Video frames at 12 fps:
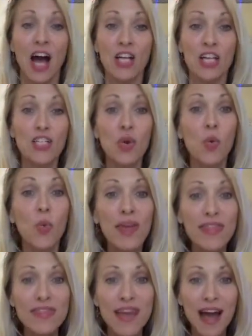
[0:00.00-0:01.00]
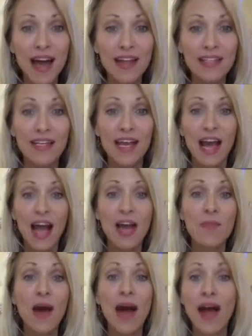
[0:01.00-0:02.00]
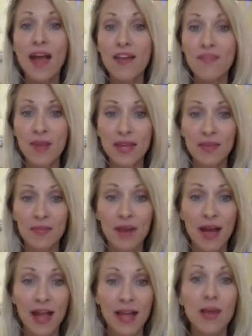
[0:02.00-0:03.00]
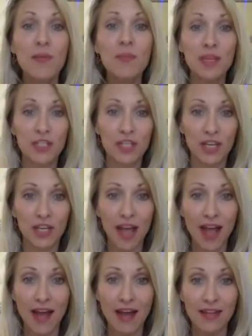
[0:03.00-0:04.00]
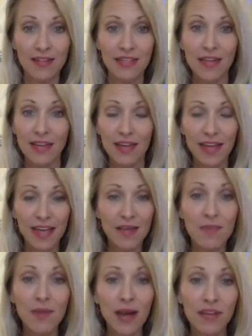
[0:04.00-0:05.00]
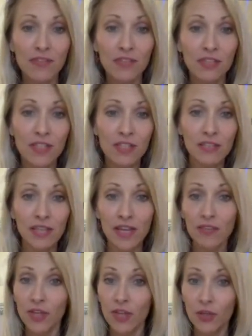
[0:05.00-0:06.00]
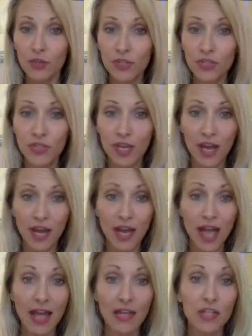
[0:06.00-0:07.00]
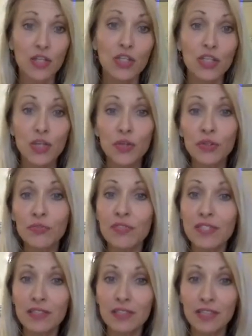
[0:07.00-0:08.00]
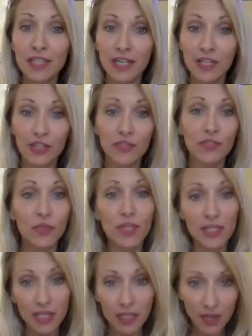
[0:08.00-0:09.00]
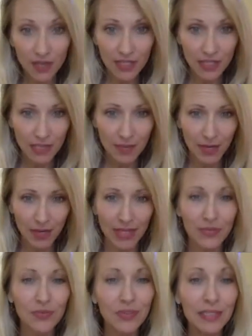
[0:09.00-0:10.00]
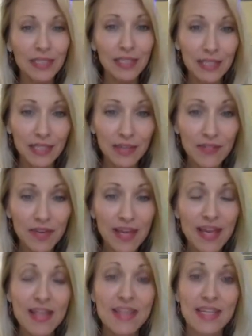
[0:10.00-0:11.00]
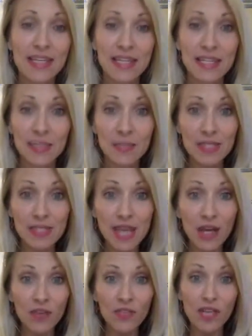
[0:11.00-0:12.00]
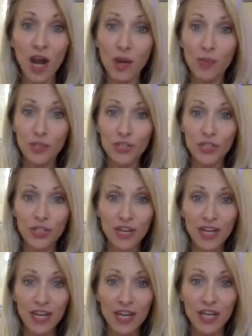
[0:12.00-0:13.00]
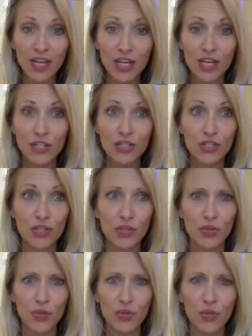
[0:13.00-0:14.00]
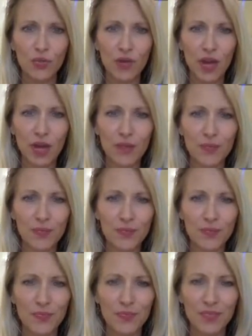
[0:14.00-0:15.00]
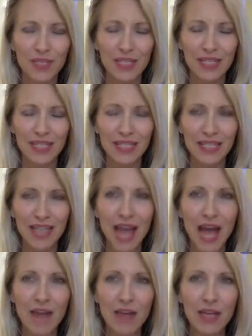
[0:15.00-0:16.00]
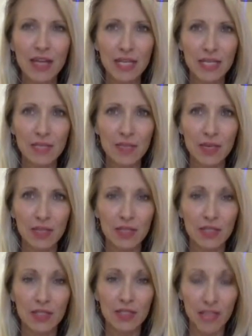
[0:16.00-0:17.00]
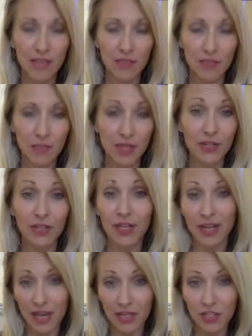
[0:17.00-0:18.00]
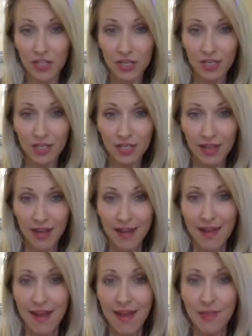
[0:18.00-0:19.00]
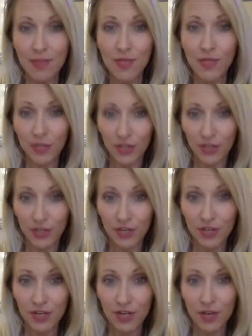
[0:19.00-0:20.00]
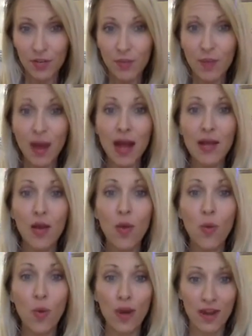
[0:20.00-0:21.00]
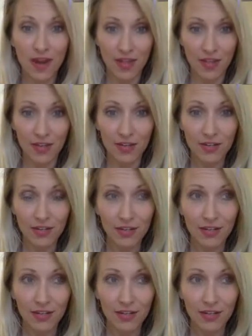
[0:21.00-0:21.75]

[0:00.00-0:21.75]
So with that, I have made it my mission as a mindfulness life coach and group facilitator to focus in on the teen market and really give the kids themselves an opportunity to have an intimate, safe, peer connection and be heard by one another,